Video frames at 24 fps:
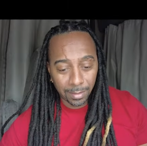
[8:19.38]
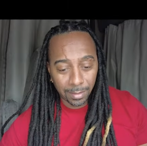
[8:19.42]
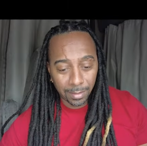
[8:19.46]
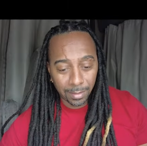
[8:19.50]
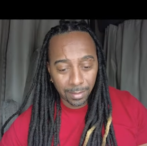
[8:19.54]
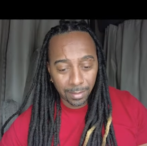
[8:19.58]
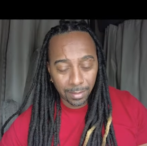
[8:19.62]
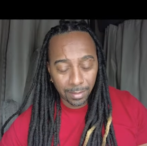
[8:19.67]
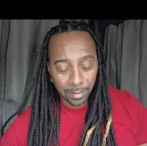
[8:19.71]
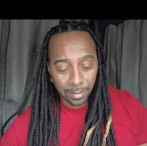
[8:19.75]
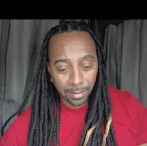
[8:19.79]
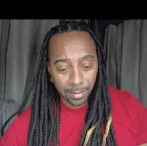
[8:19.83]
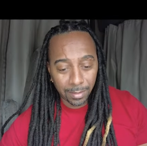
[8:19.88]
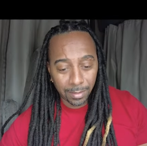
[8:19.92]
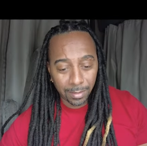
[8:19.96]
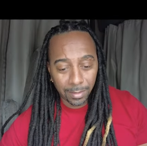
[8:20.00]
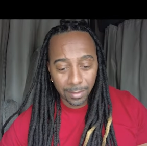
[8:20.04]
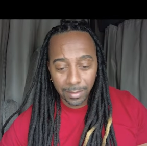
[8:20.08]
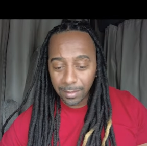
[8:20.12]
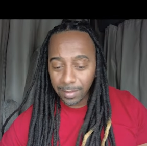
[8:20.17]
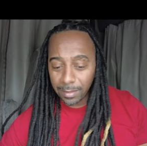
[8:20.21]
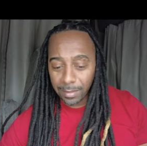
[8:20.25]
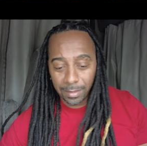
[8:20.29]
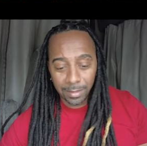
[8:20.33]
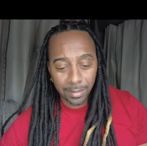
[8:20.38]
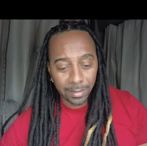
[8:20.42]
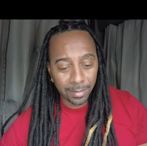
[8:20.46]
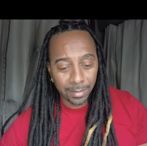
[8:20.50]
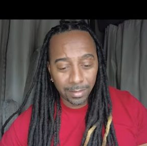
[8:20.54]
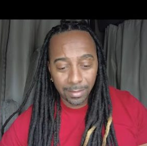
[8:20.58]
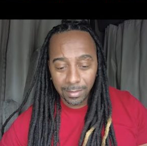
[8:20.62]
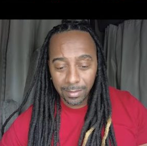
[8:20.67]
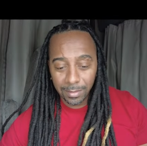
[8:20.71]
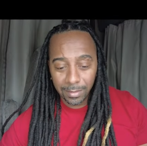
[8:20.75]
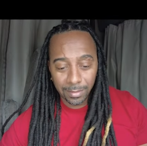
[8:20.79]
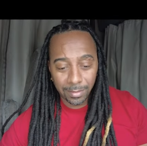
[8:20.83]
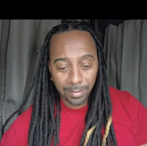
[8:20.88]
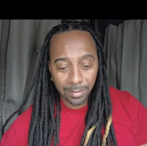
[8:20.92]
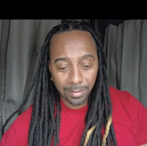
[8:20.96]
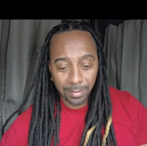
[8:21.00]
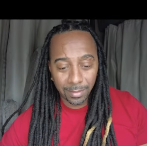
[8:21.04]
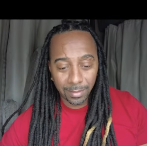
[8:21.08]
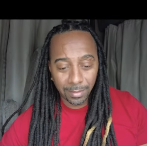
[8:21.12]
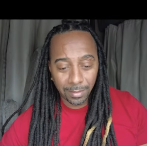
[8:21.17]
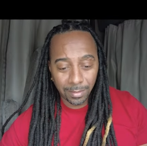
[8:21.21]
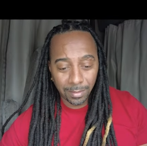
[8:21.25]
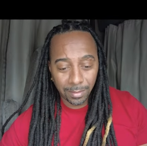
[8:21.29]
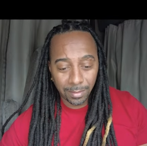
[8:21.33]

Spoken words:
(silence)